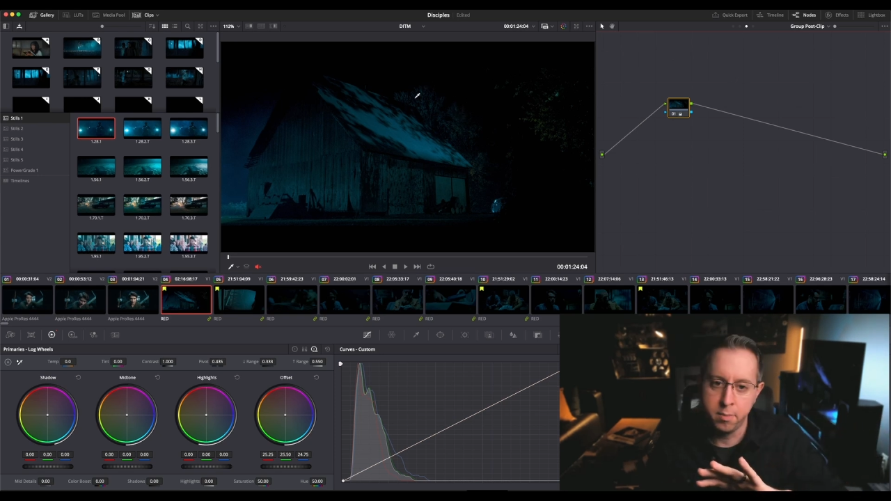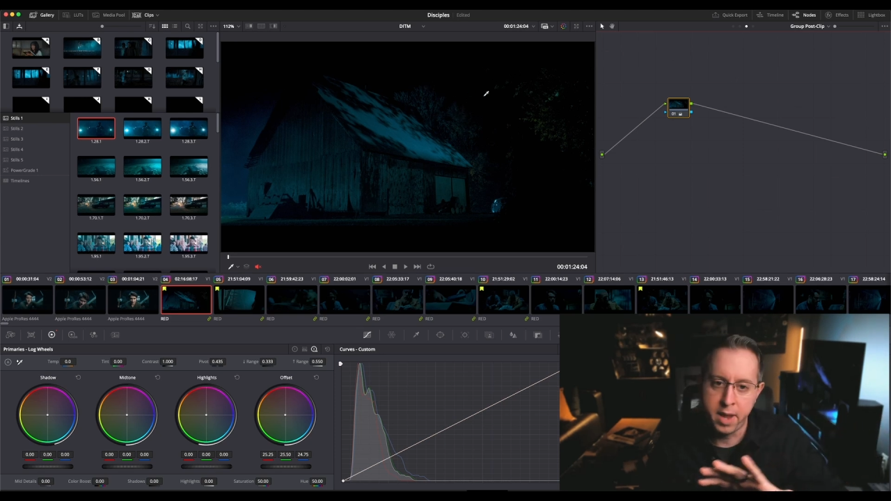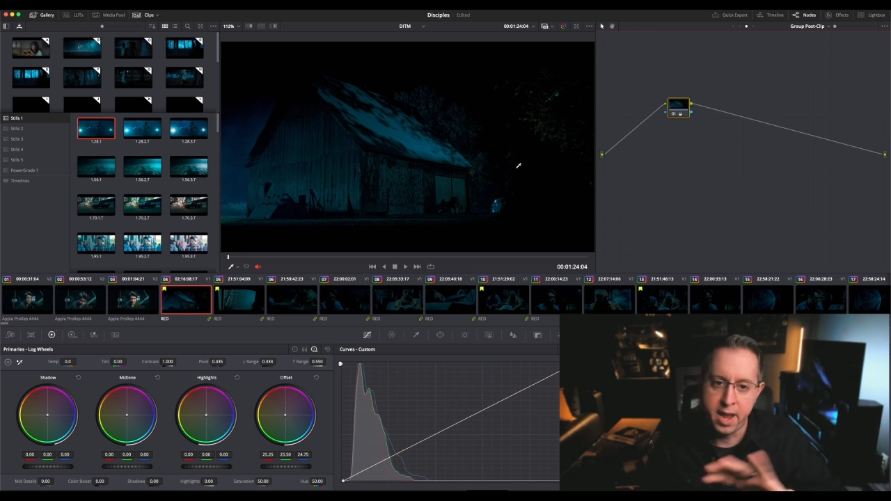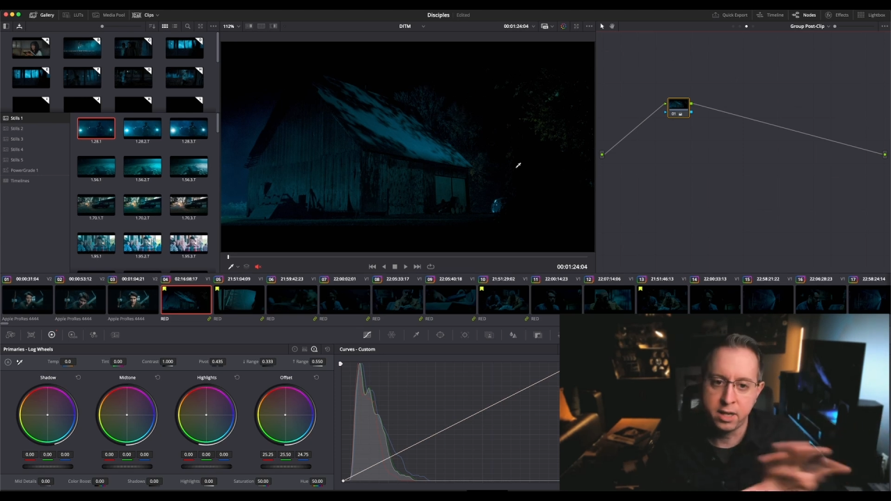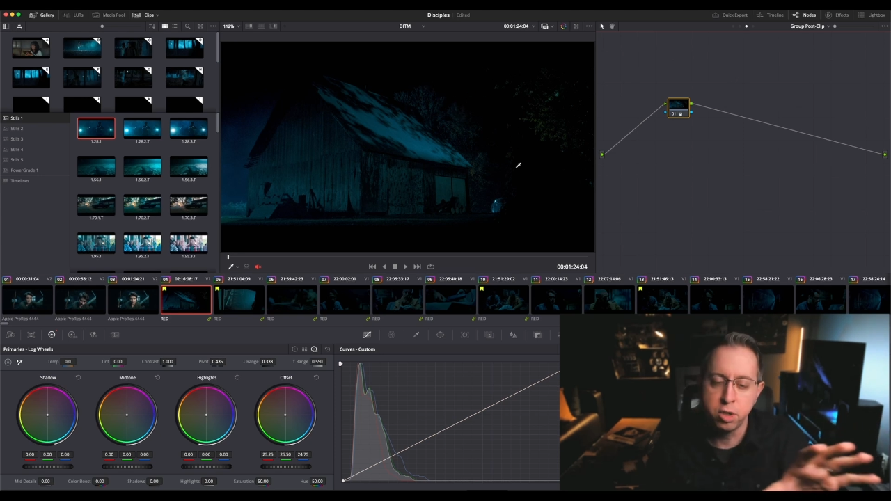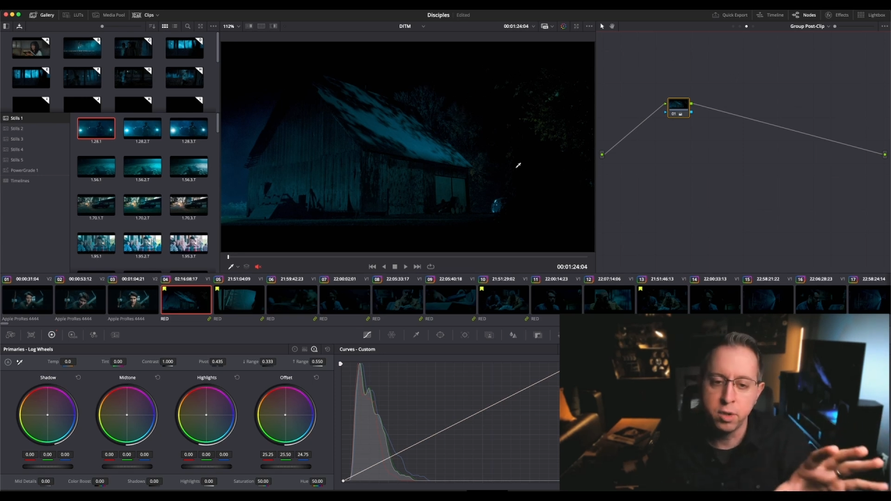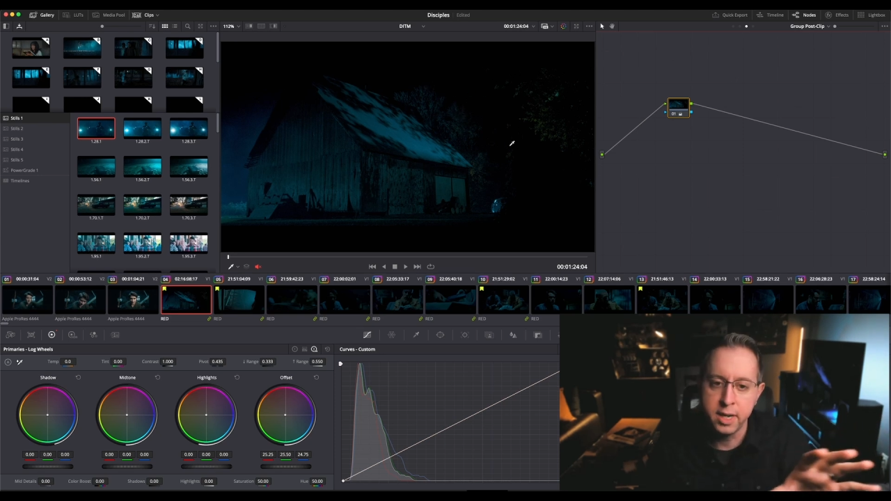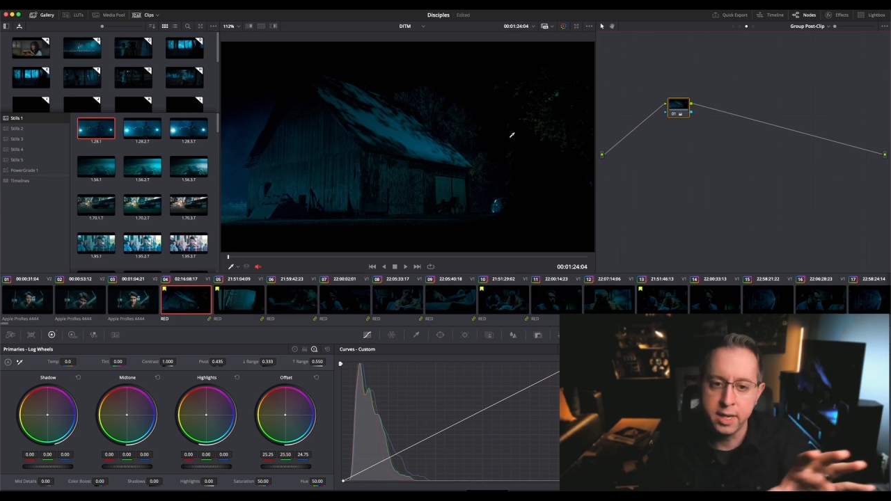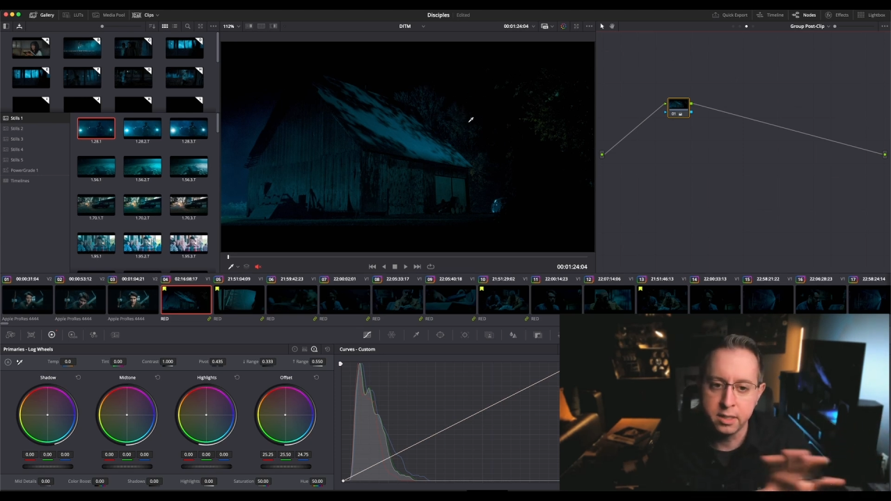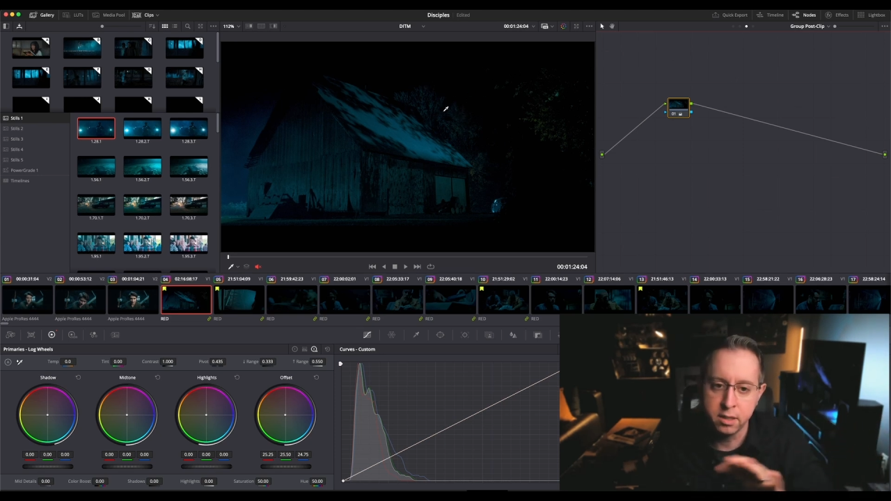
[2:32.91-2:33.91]
back
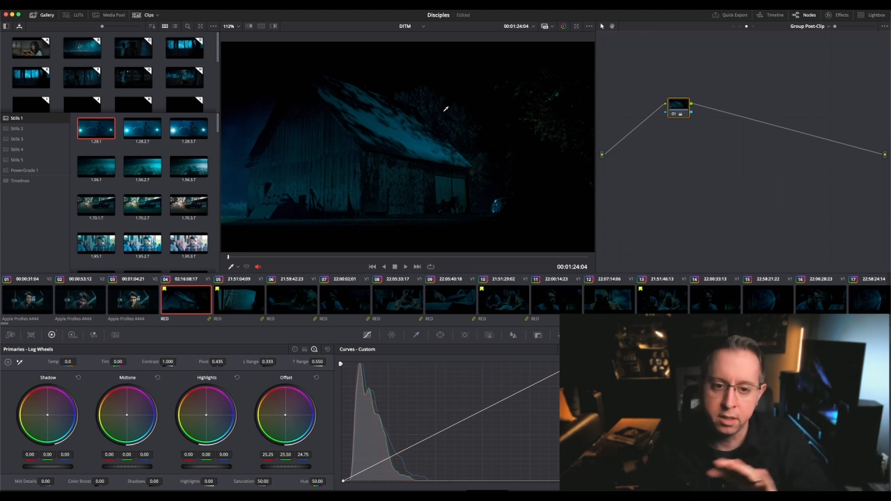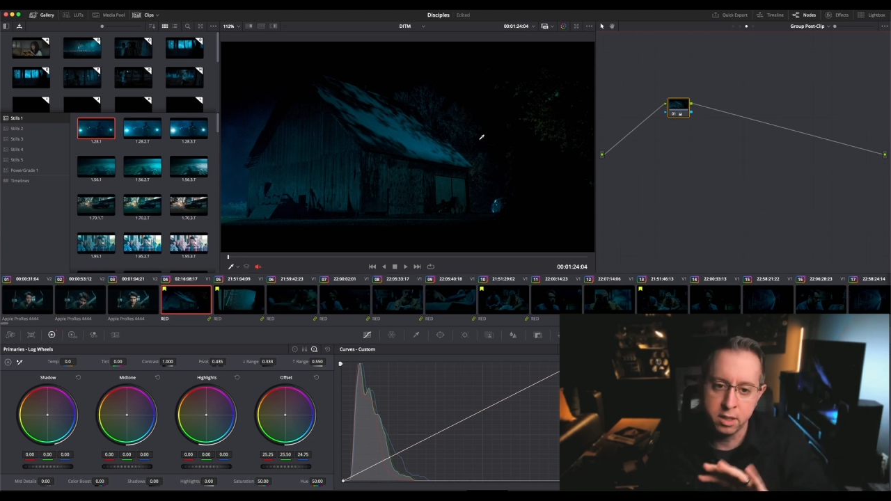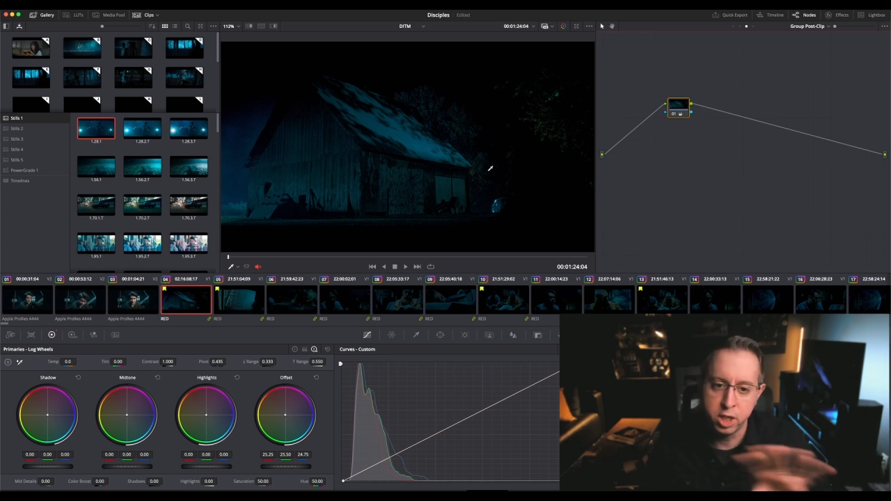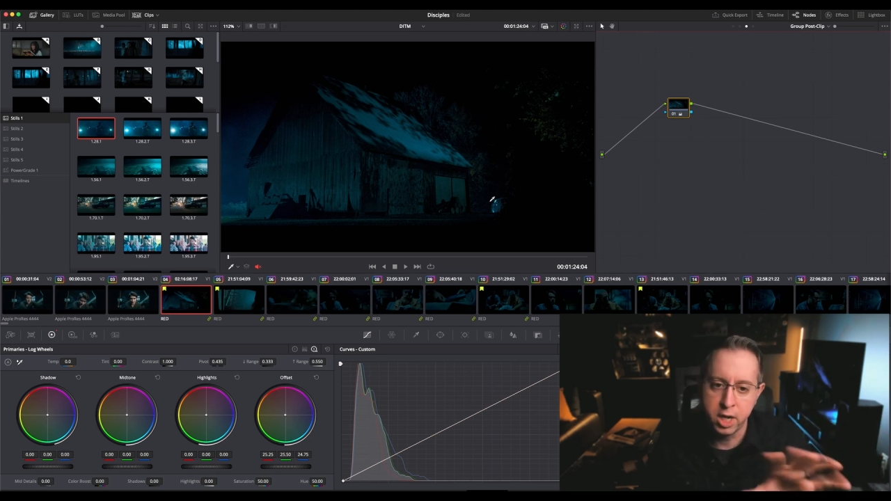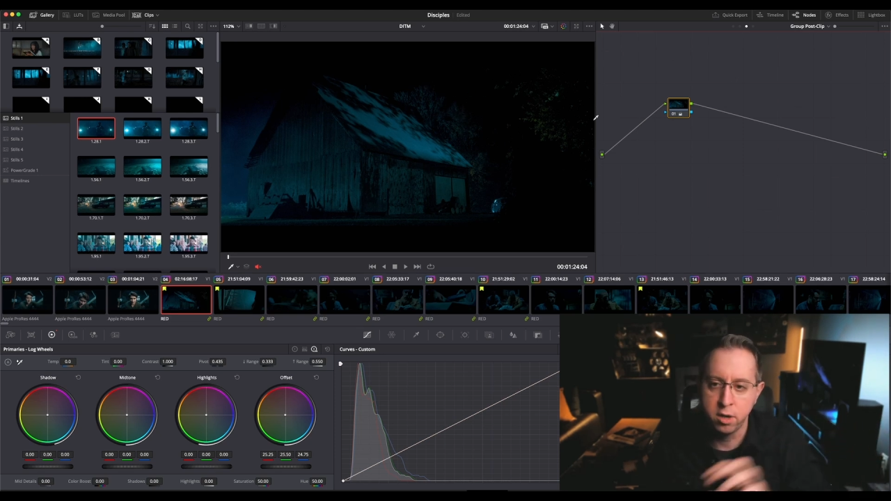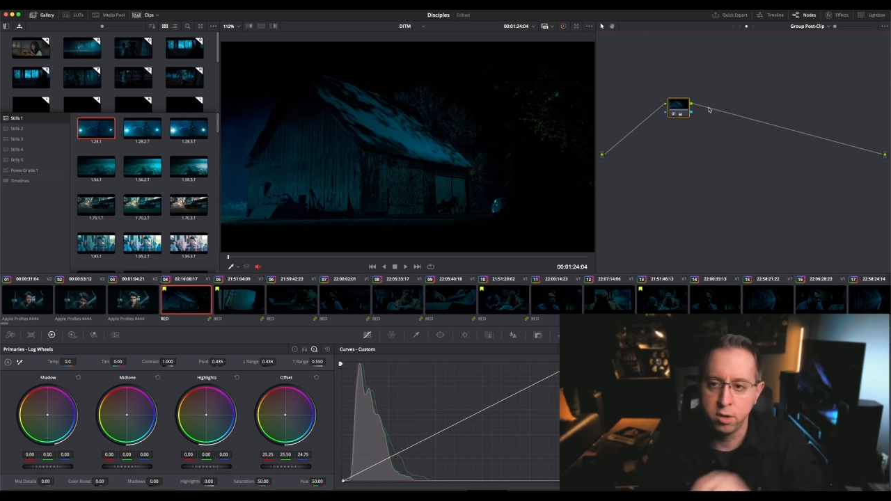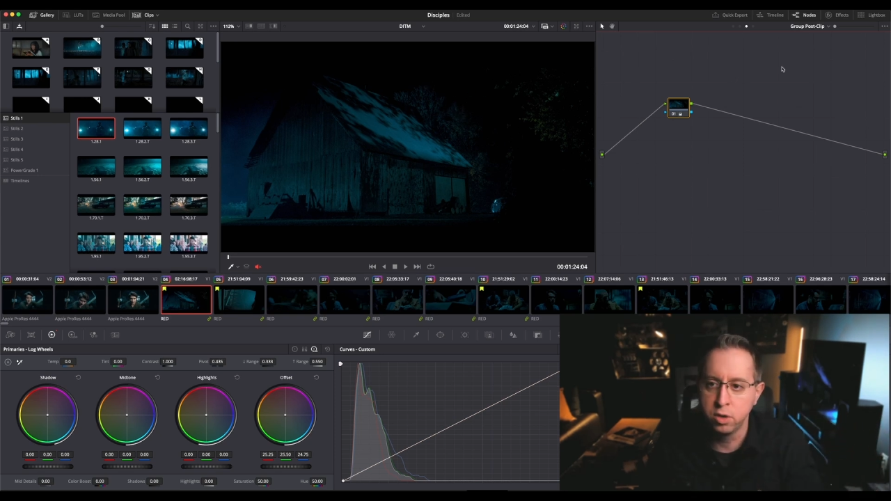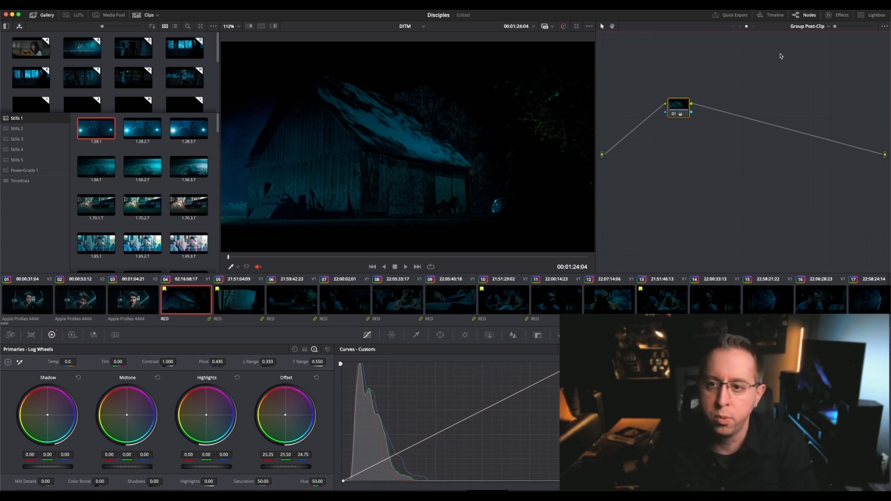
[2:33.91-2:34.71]
trees and the shadows.